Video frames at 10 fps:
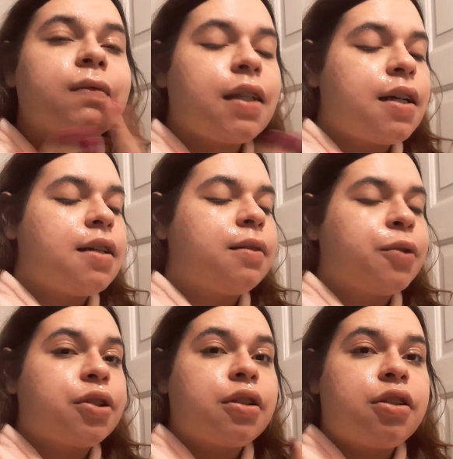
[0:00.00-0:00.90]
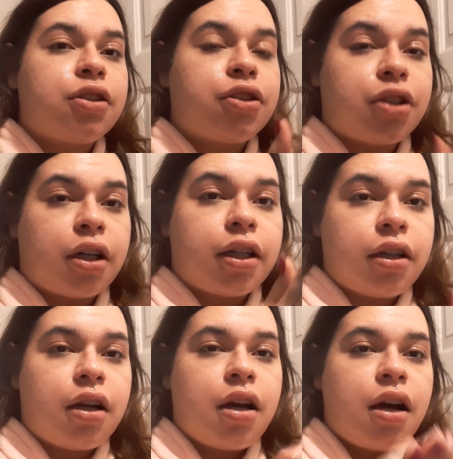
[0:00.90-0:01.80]
And we're just going to start
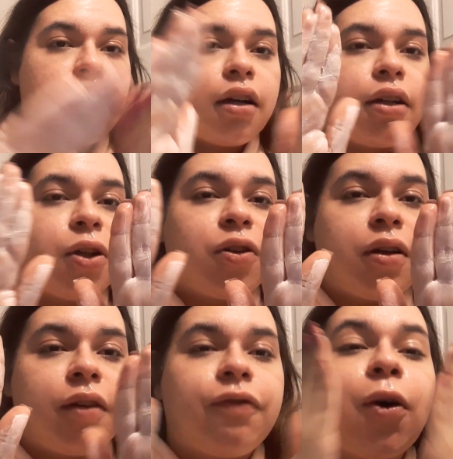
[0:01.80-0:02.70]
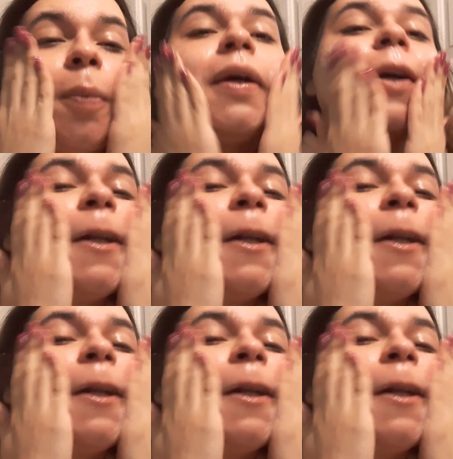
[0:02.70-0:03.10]
foaming